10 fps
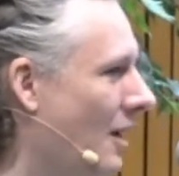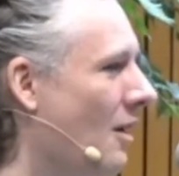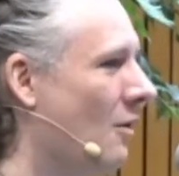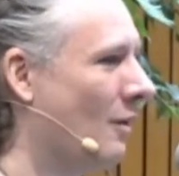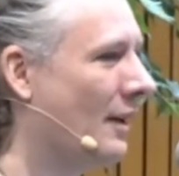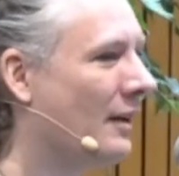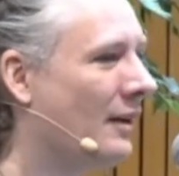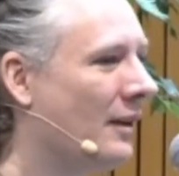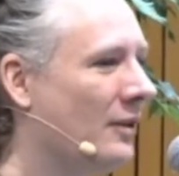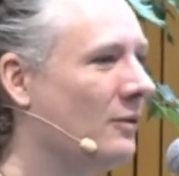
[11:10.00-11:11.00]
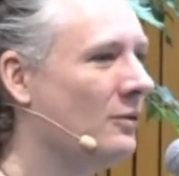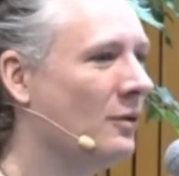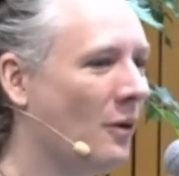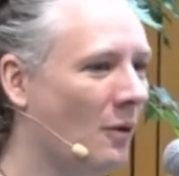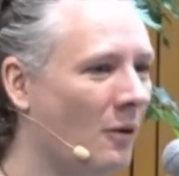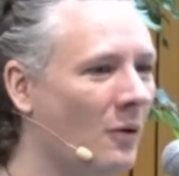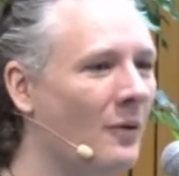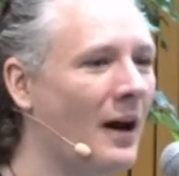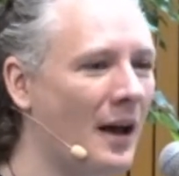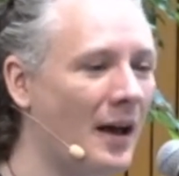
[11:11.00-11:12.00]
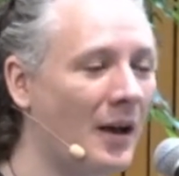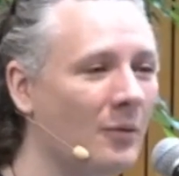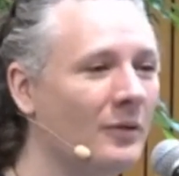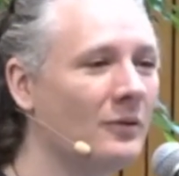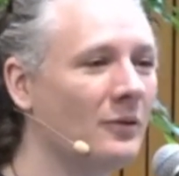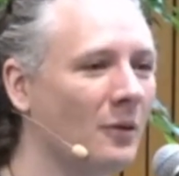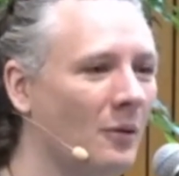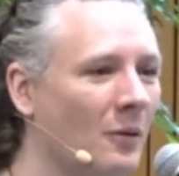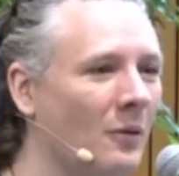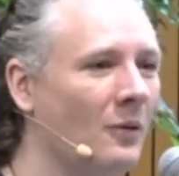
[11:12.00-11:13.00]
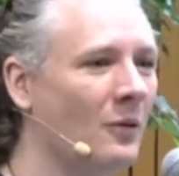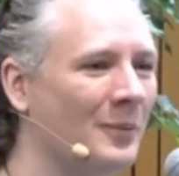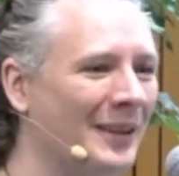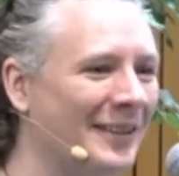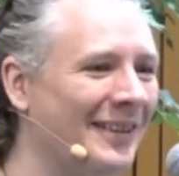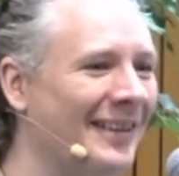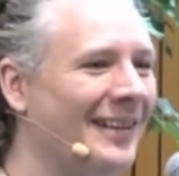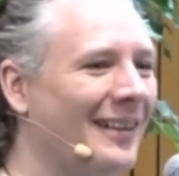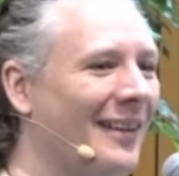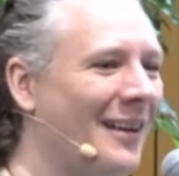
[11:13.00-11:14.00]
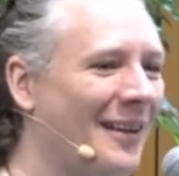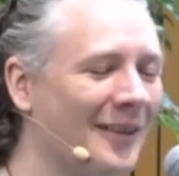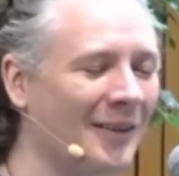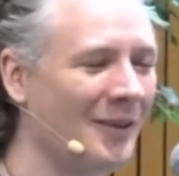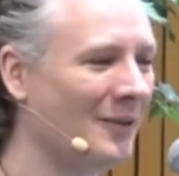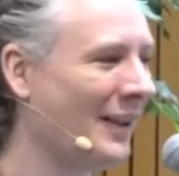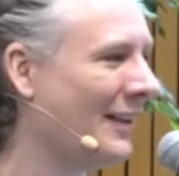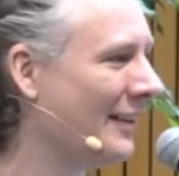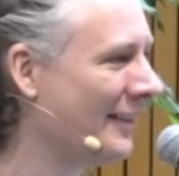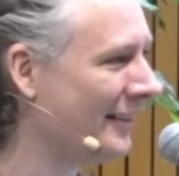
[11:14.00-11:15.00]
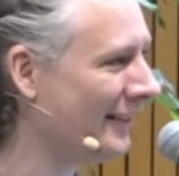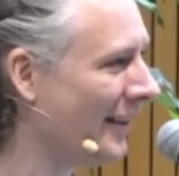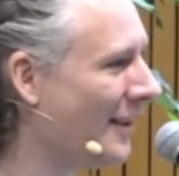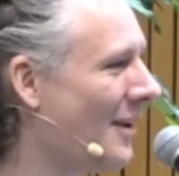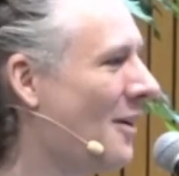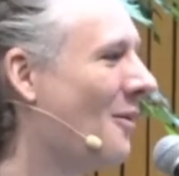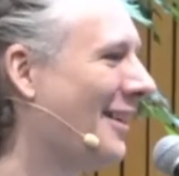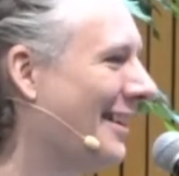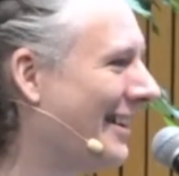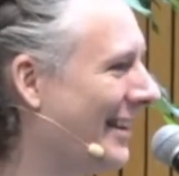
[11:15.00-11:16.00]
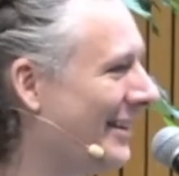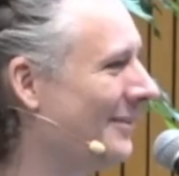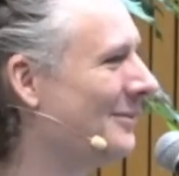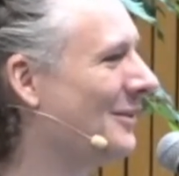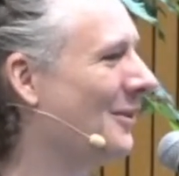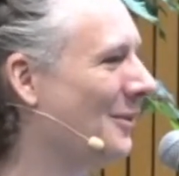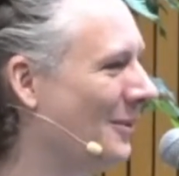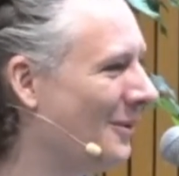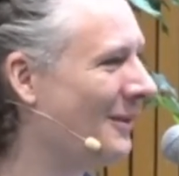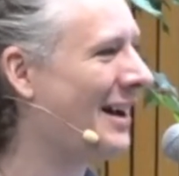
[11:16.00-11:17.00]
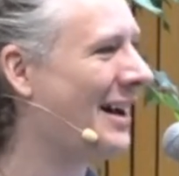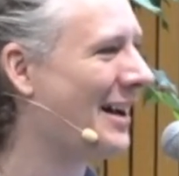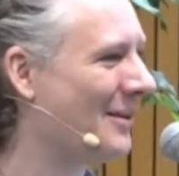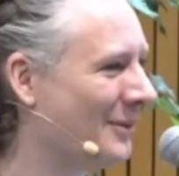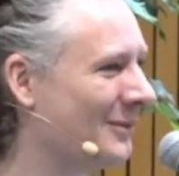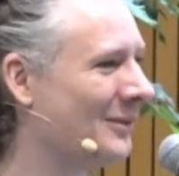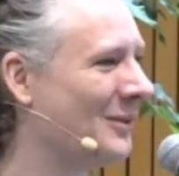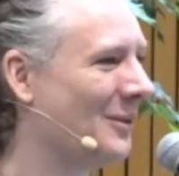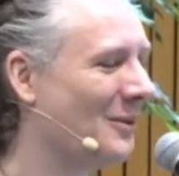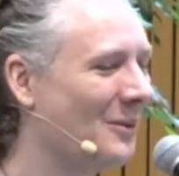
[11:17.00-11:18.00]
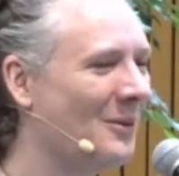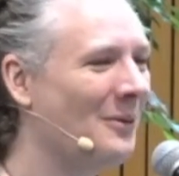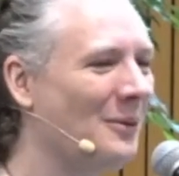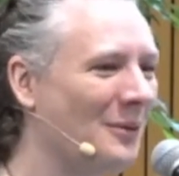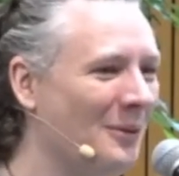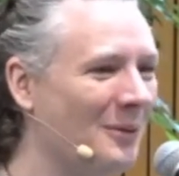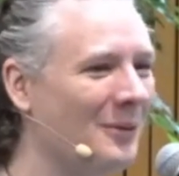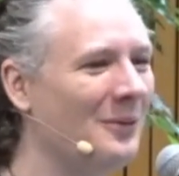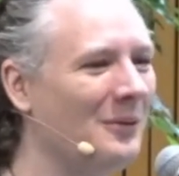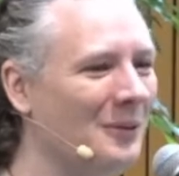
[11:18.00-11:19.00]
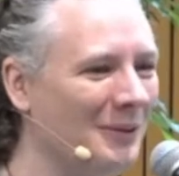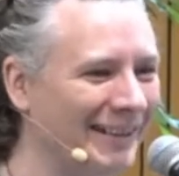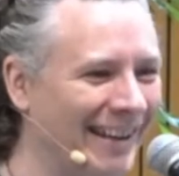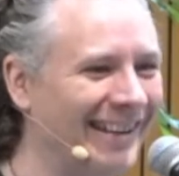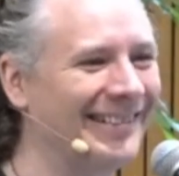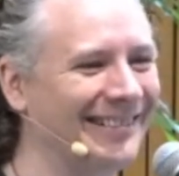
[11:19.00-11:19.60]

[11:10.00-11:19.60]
Where you go, I will go, beloved. Where you go, I will go. Again.